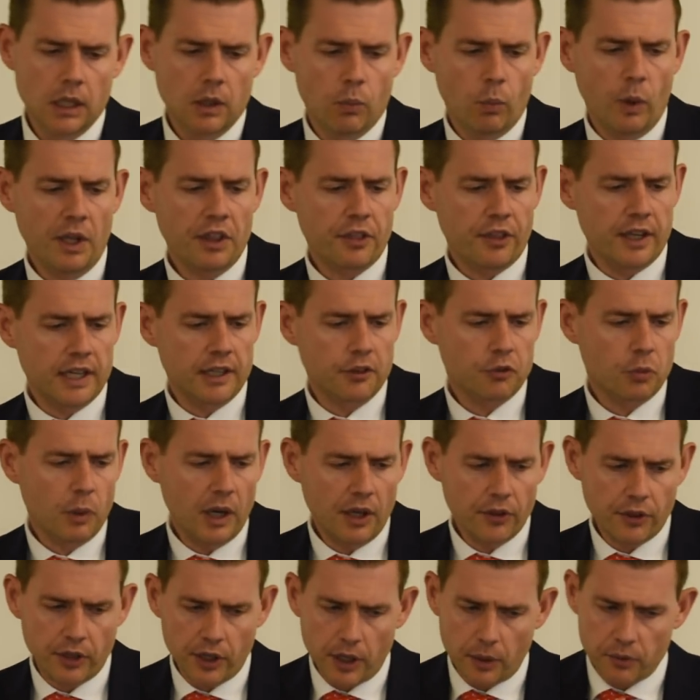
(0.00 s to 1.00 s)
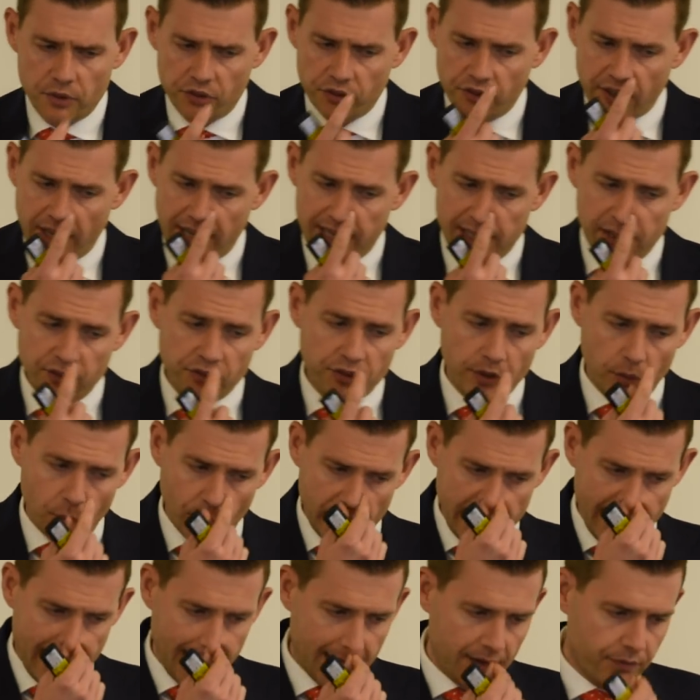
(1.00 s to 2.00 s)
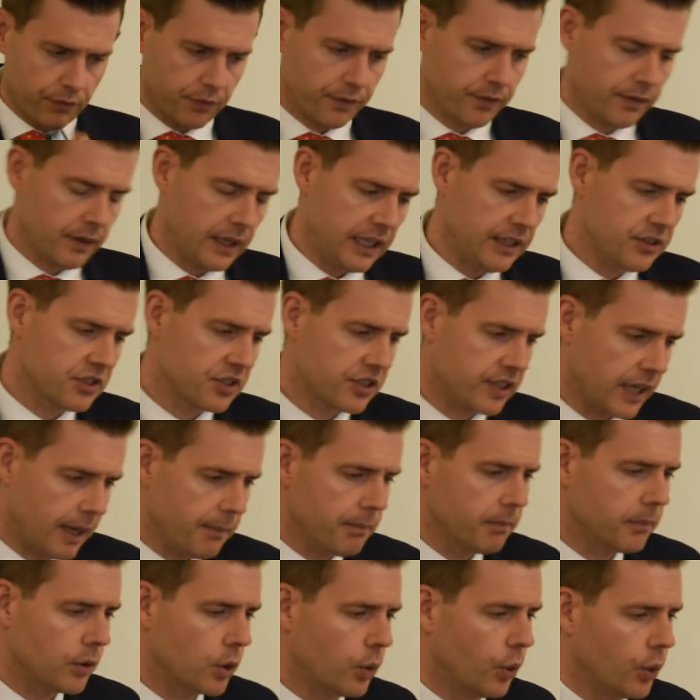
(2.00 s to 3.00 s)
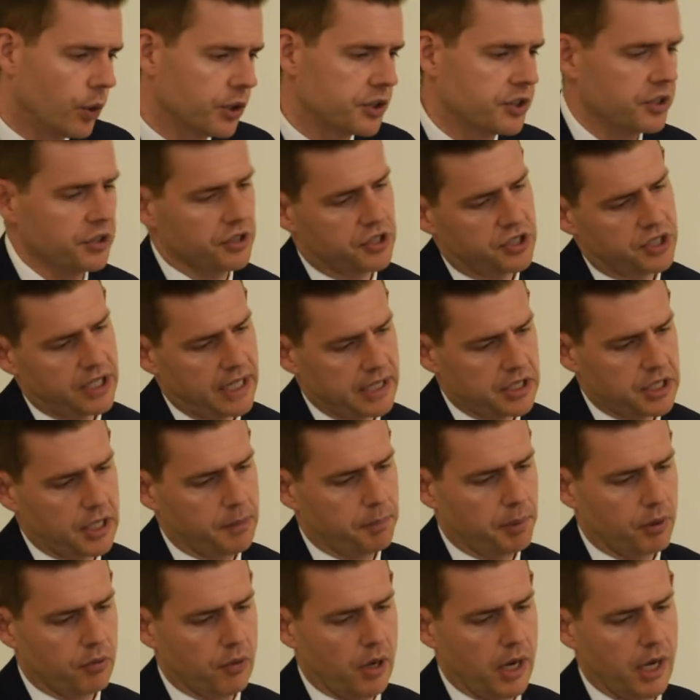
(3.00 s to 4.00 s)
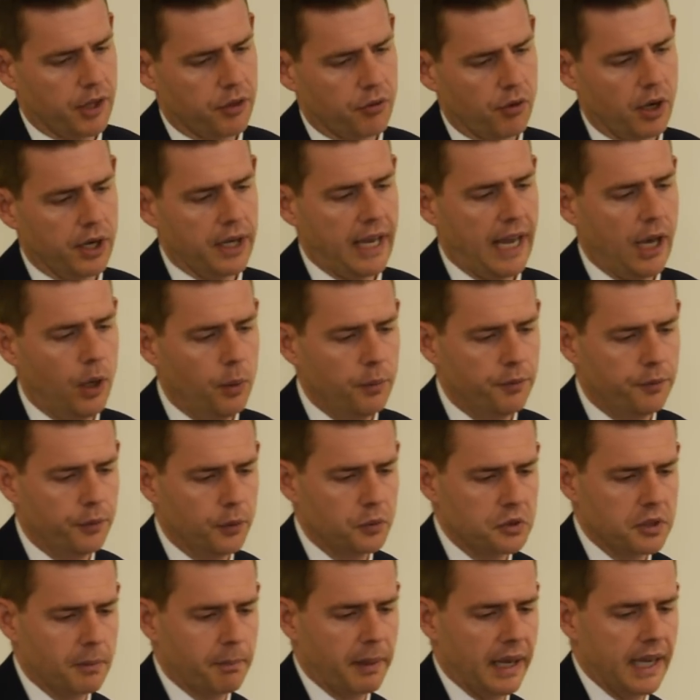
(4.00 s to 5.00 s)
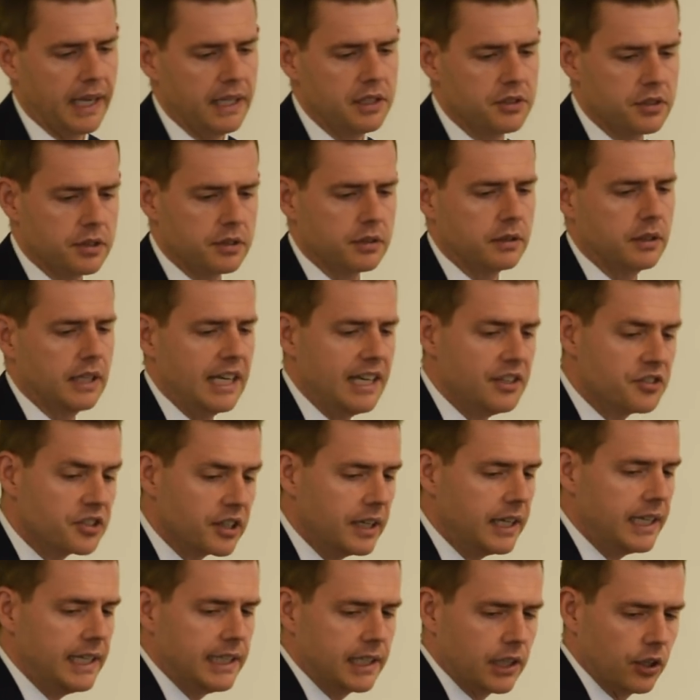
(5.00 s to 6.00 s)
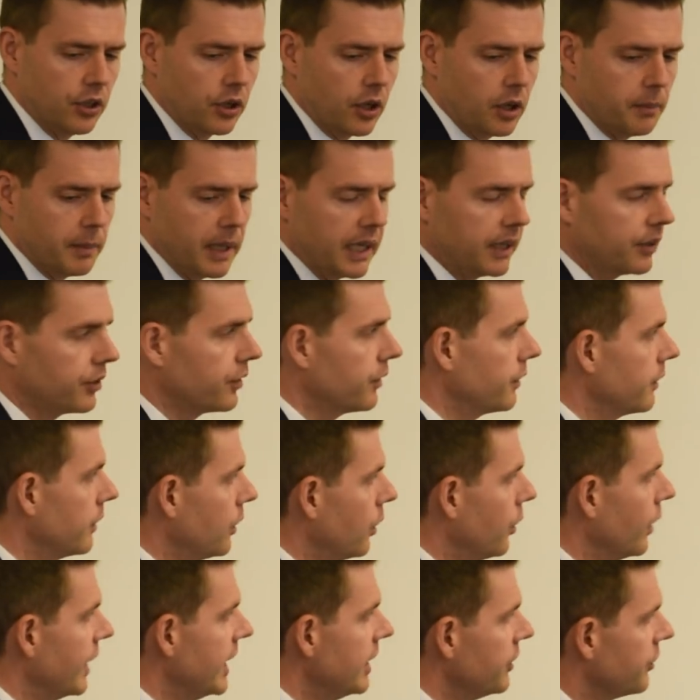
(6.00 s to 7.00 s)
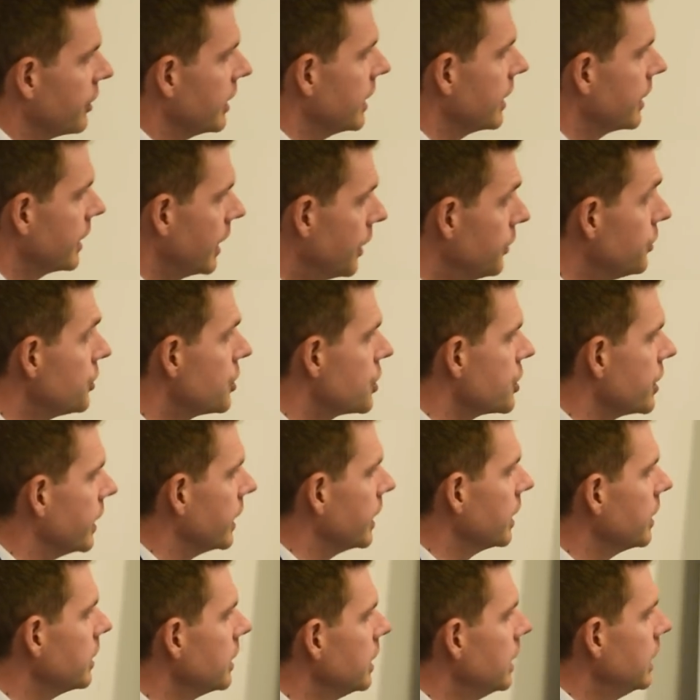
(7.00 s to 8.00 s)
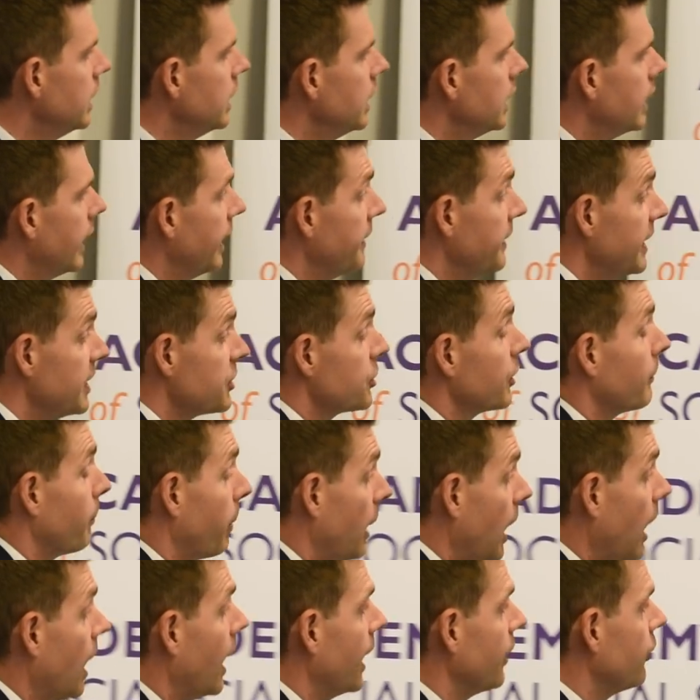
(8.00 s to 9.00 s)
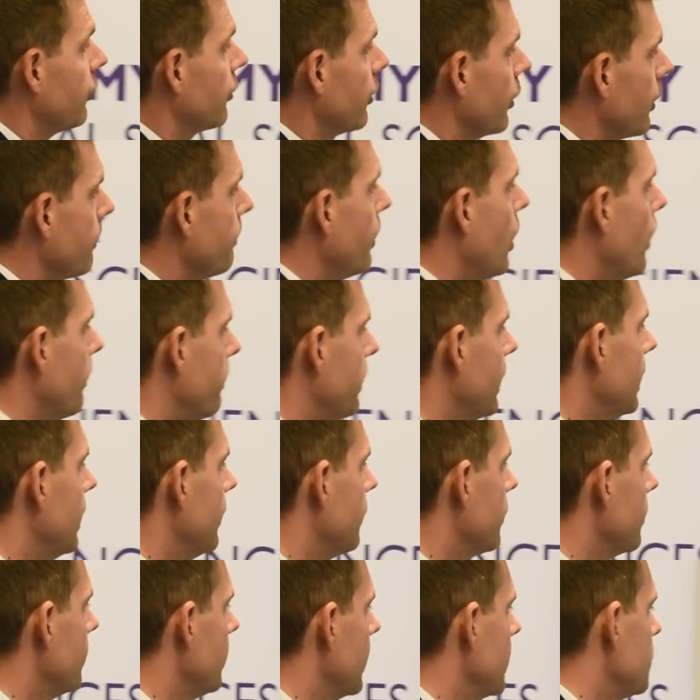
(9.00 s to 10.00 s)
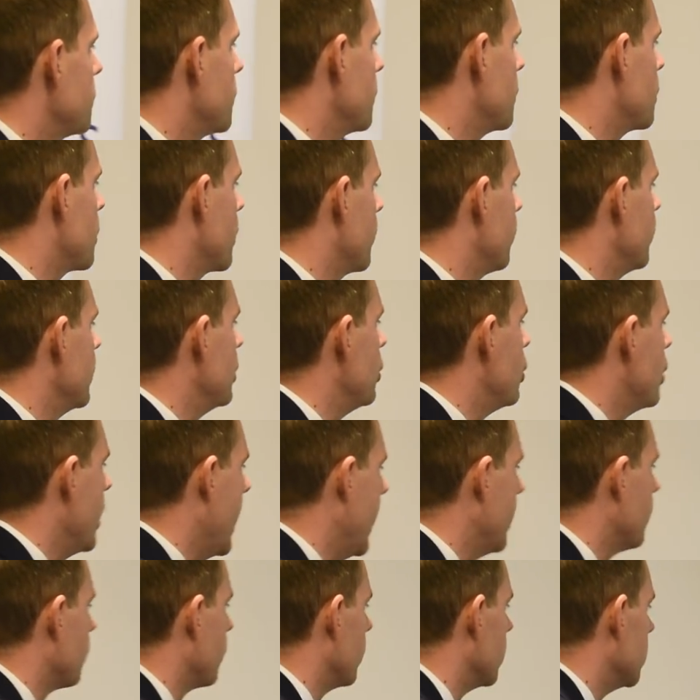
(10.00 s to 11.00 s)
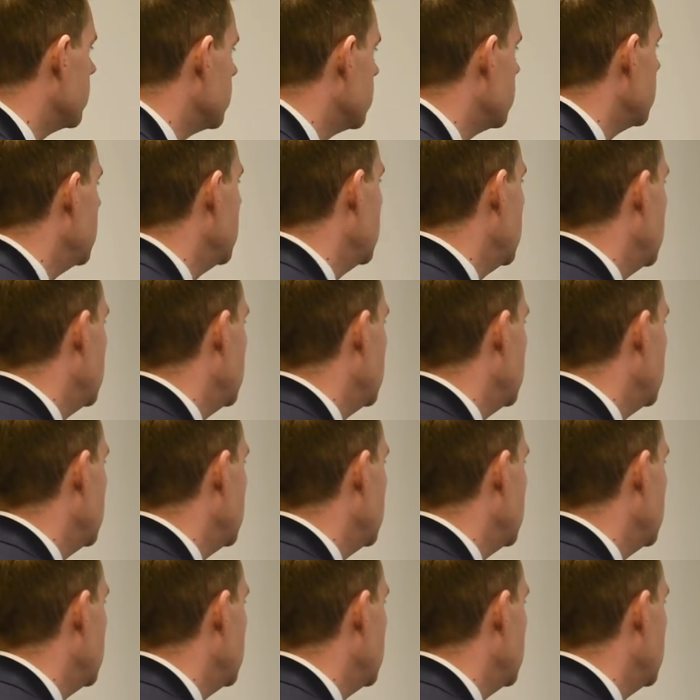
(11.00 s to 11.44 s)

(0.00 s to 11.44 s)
One thing as well that I would say is that we have in some quarters set up a rather unhelpful debate, is it economics or is it culture? And this applies to the populism literature in general.